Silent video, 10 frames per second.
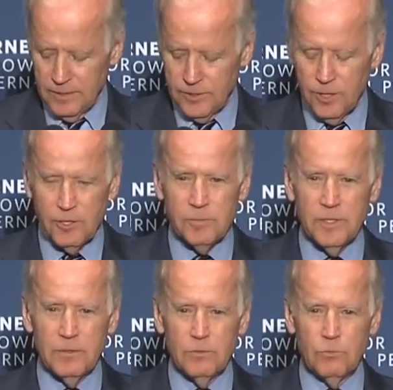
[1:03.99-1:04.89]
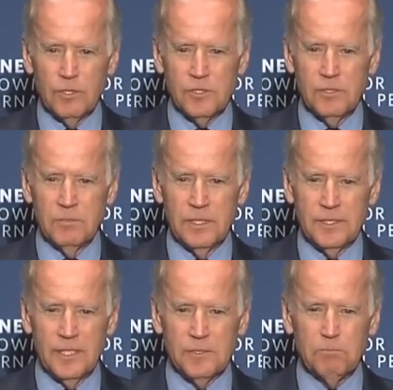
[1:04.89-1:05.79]
judgment, wisdom, and
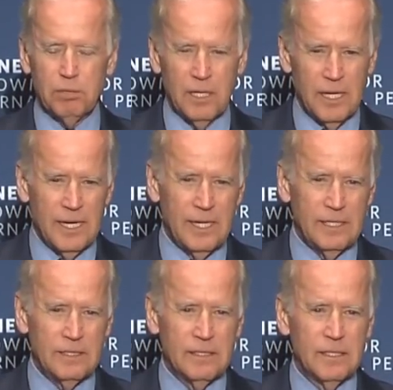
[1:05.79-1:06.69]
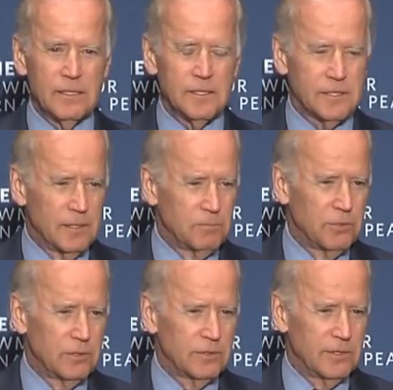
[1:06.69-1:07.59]
just plain,
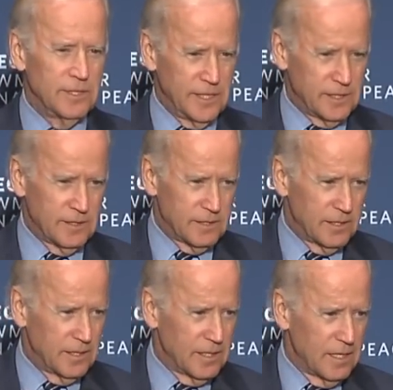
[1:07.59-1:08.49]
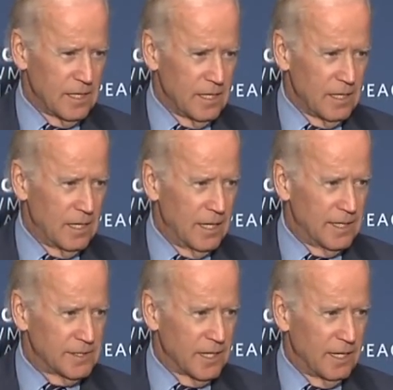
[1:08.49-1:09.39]
simple decency,
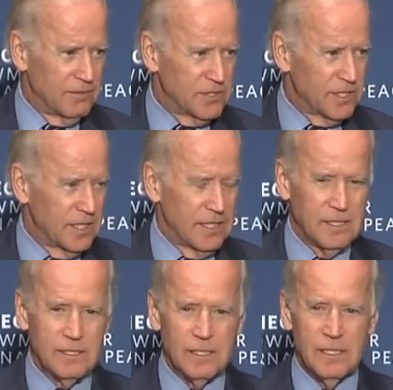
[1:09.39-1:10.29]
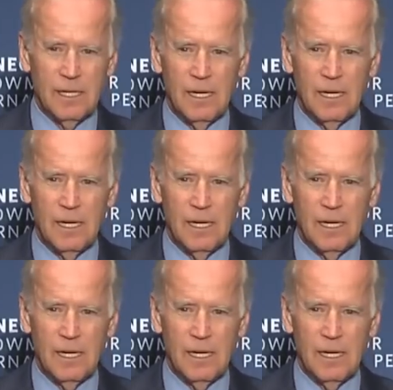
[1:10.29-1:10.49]
as I've seen